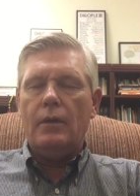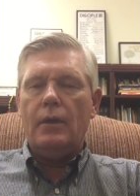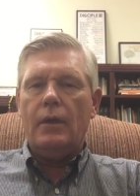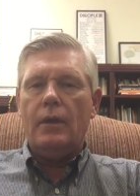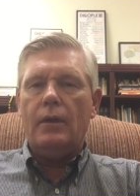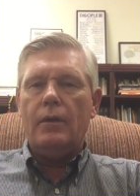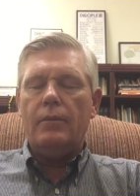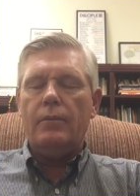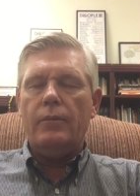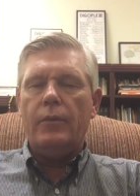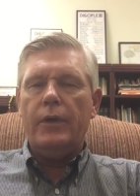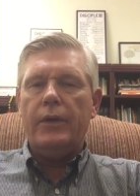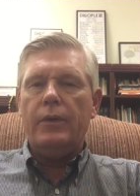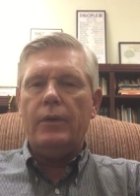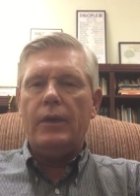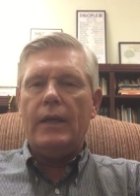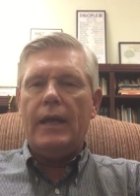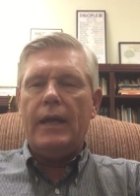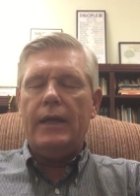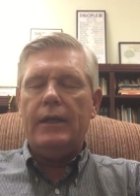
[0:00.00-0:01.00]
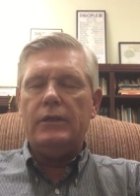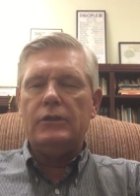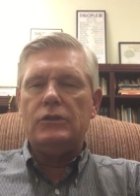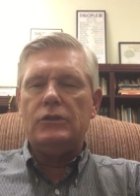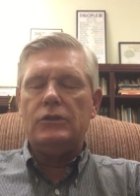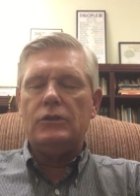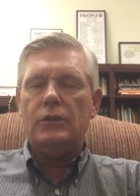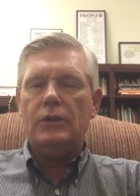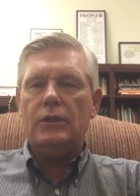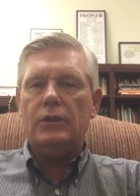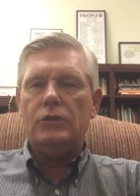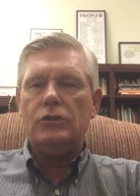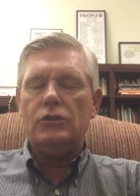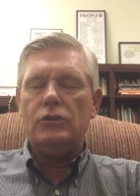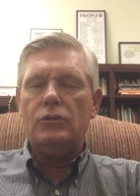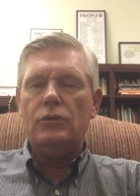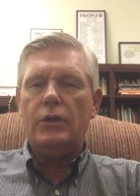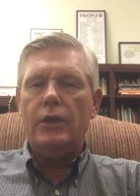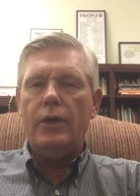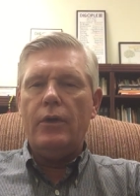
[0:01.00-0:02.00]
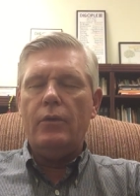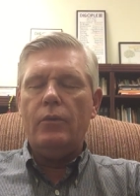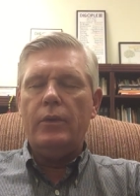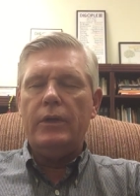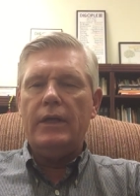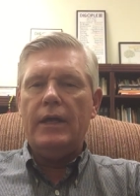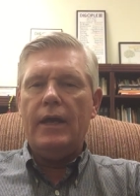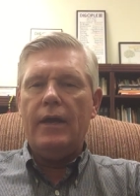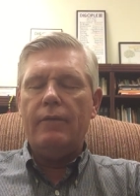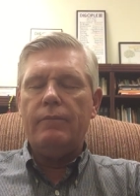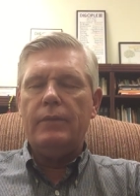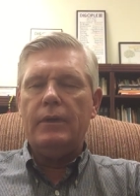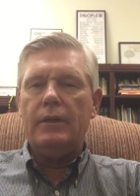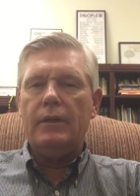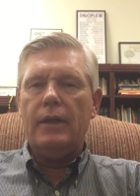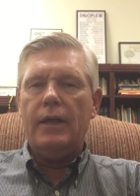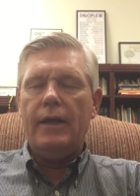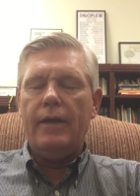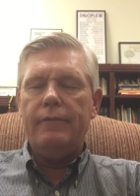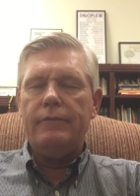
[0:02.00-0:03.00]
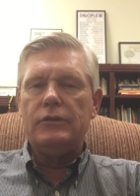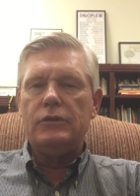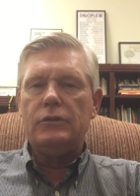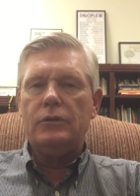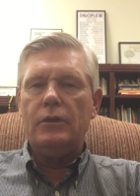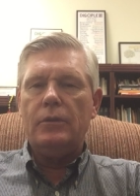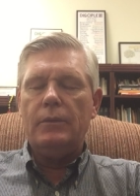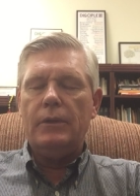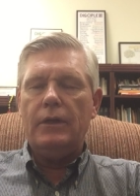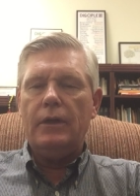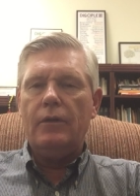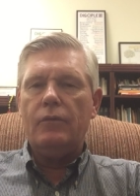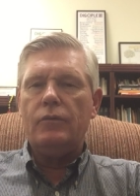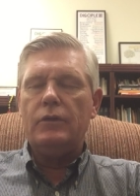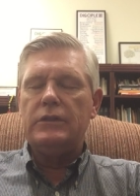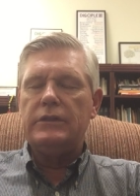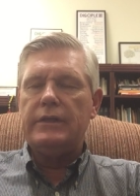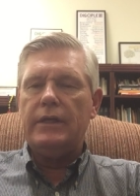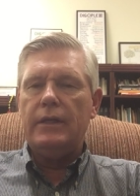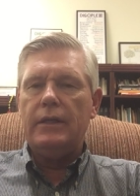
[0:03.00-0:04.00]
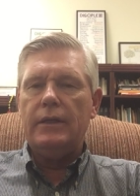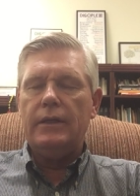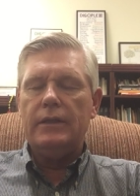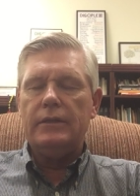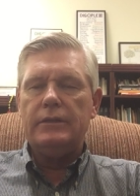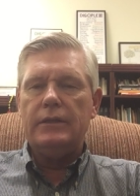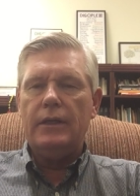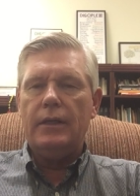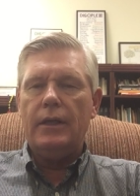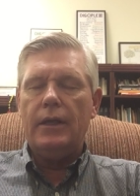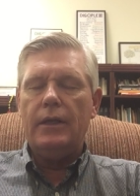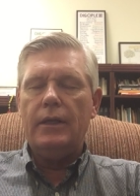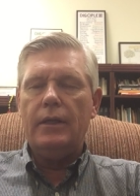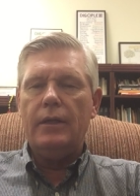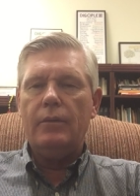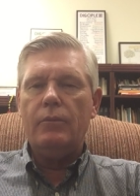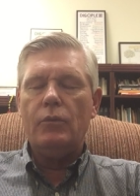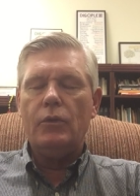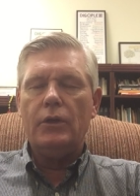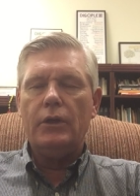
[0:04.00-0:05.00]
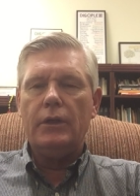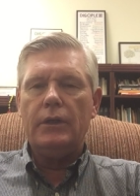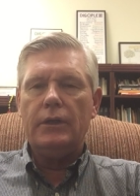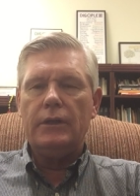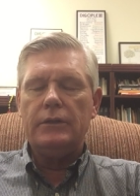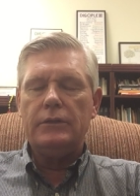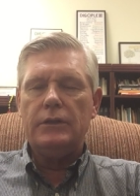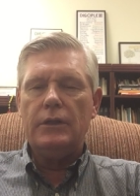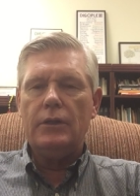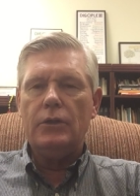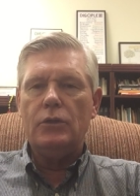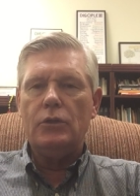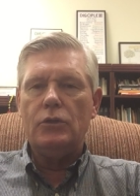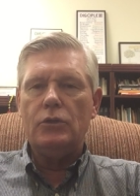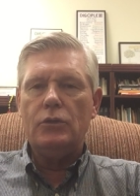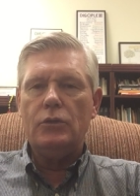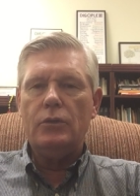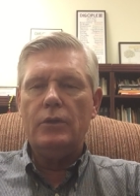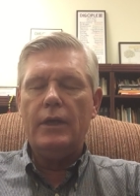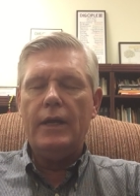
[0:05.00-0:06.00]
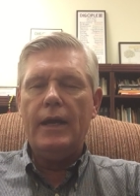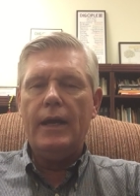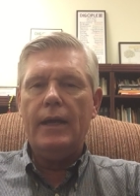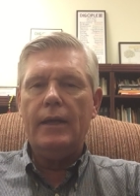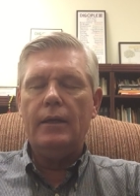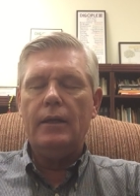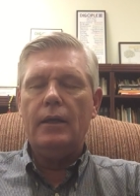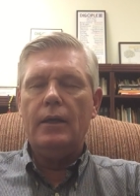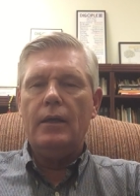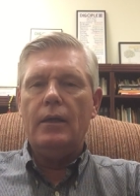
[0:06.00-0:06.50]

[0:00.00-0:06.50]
Uh, but as, as you know, we have been live streaming every Sunday at 10 a.m. We're going to continue to do that